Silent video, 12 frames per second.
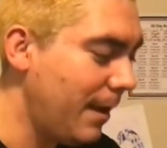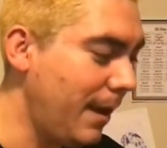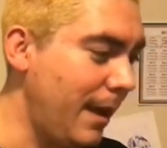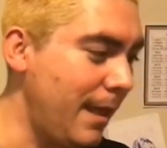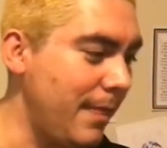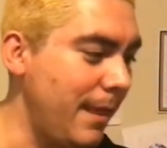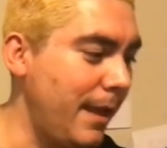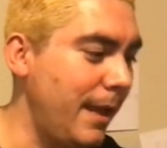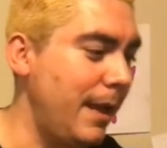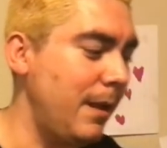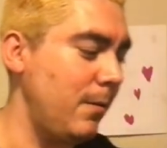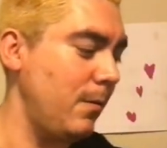And
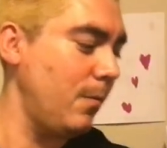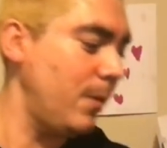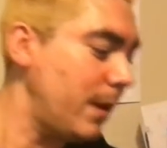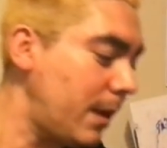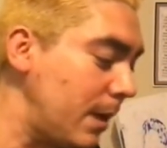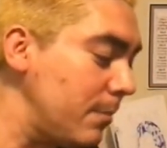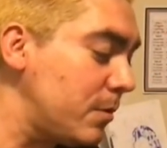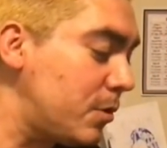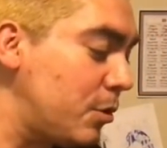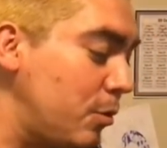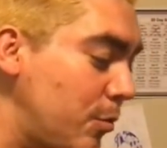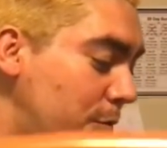then when it comes
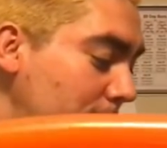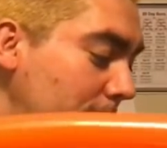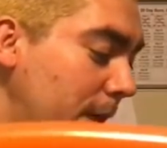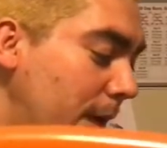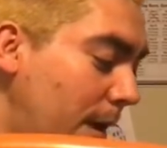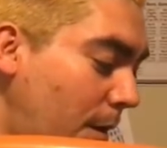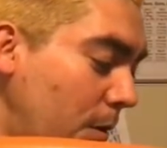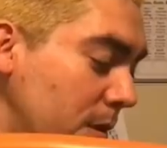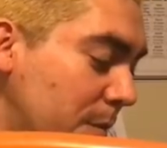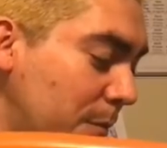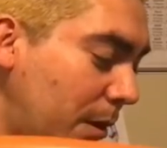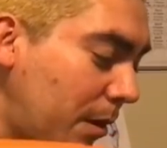to the
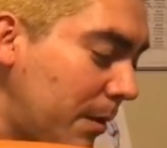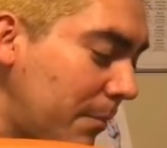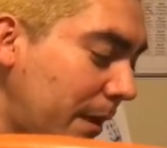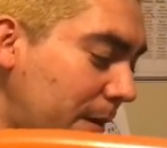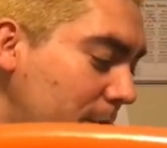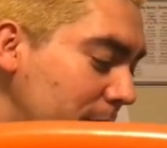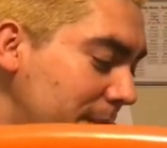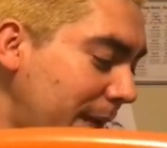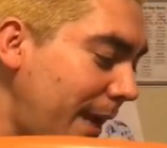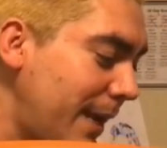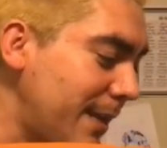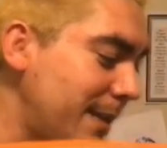orange blue, I'm gonna make an orange
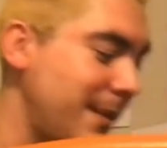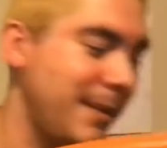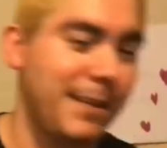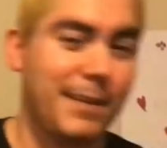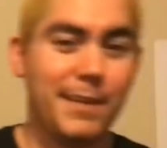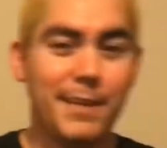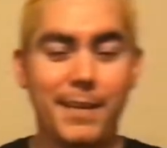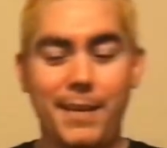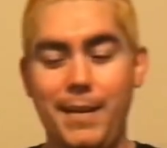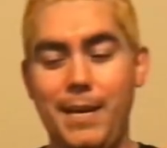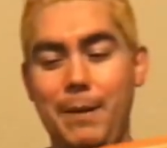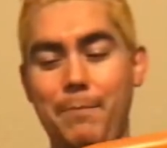cat.
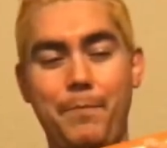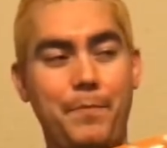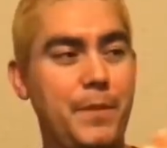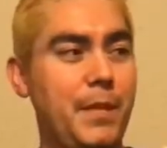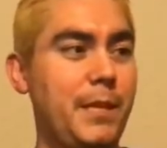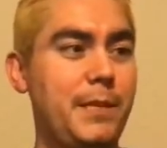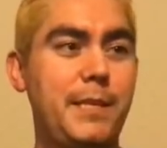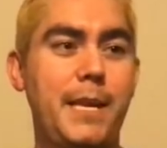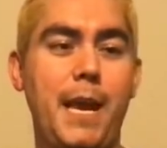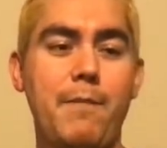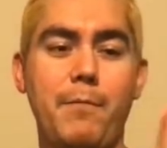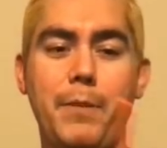You can
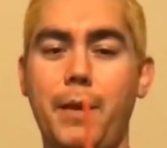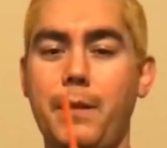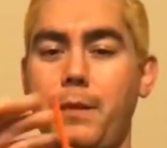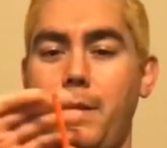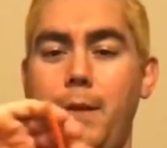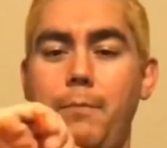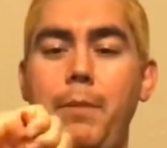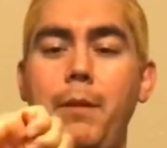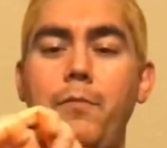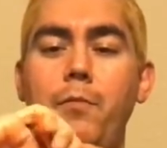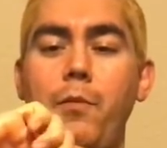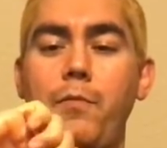see I have
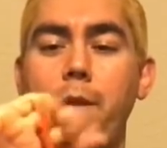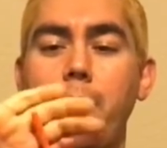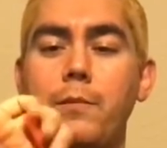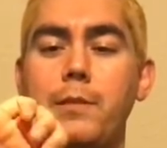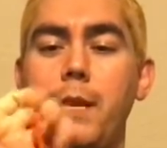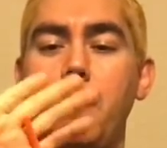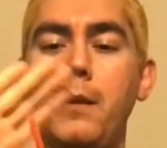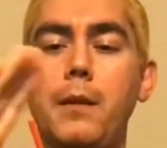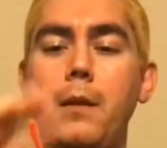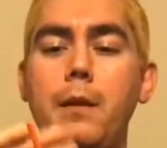about 4 fingers there,